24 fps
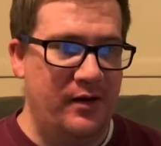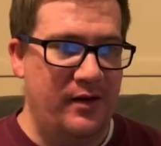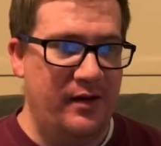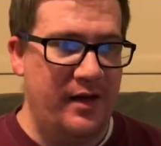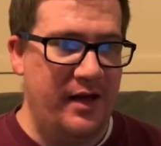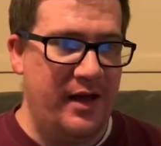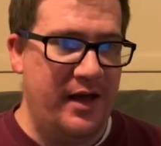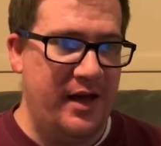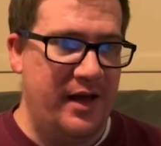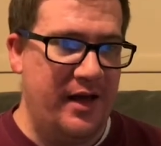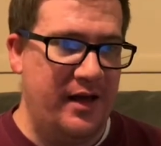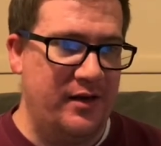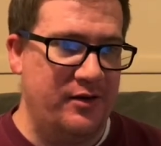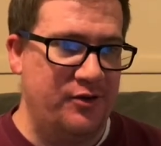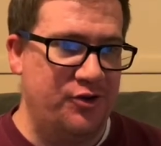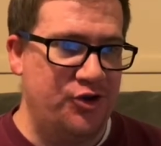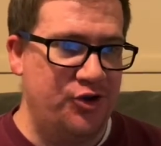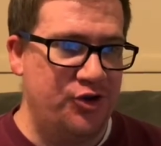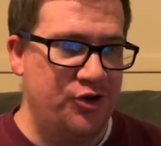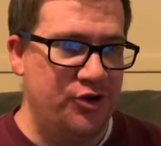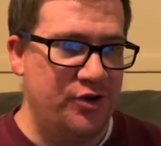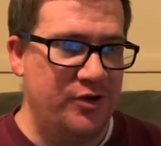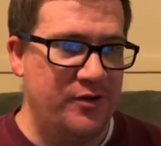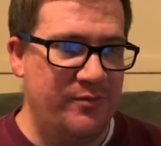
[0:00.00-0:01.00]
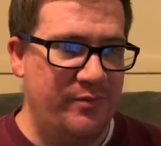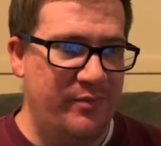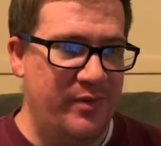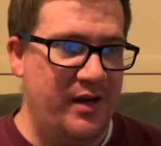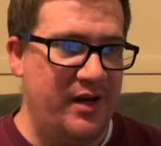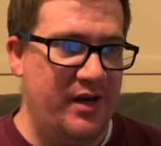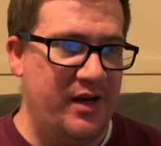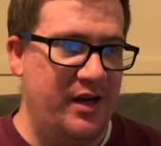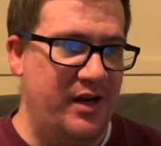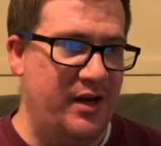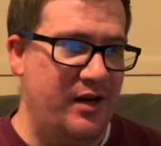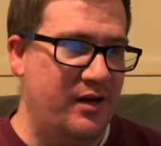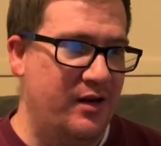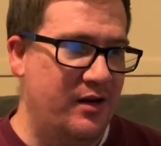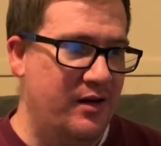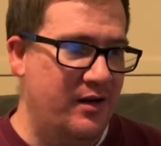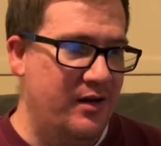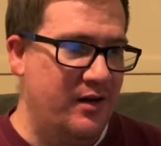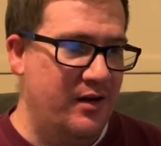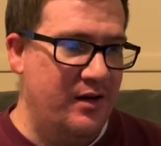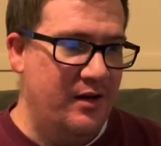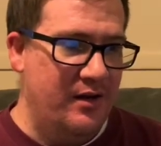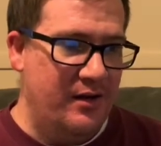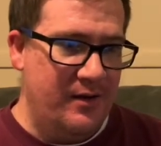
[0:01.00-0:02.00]
and should be
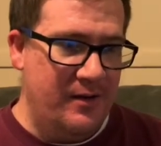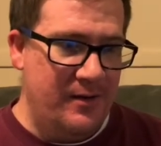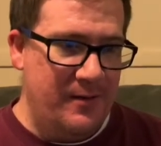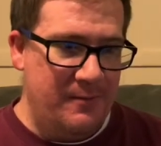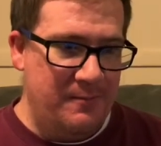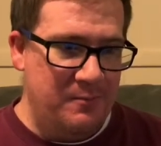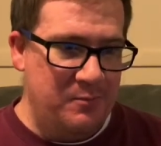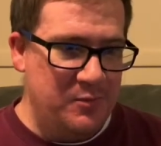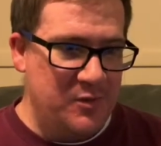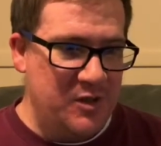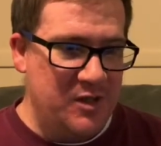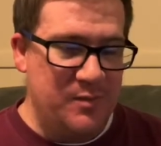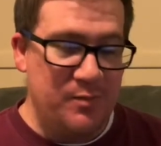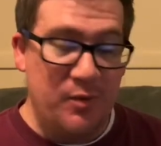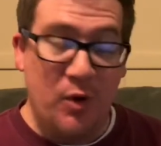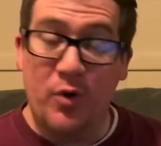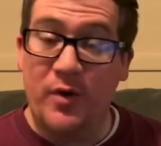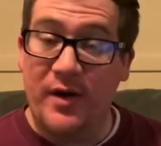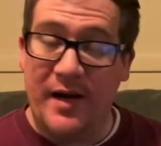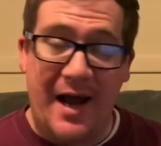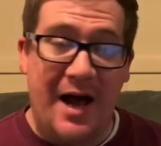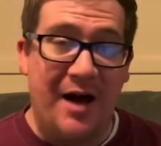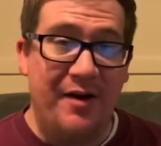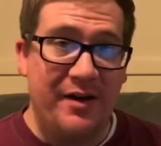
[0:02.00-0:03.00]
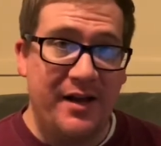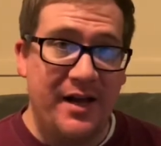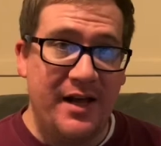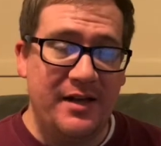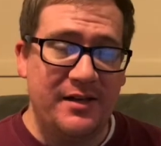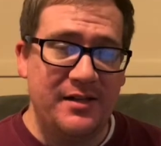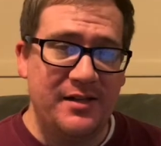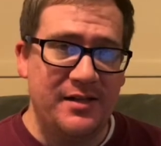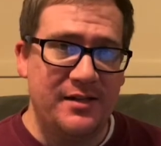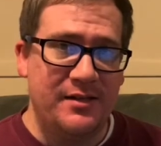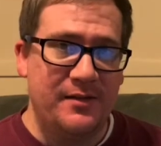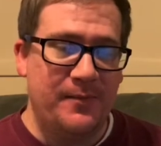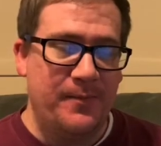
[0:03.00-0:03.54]
spoken out against,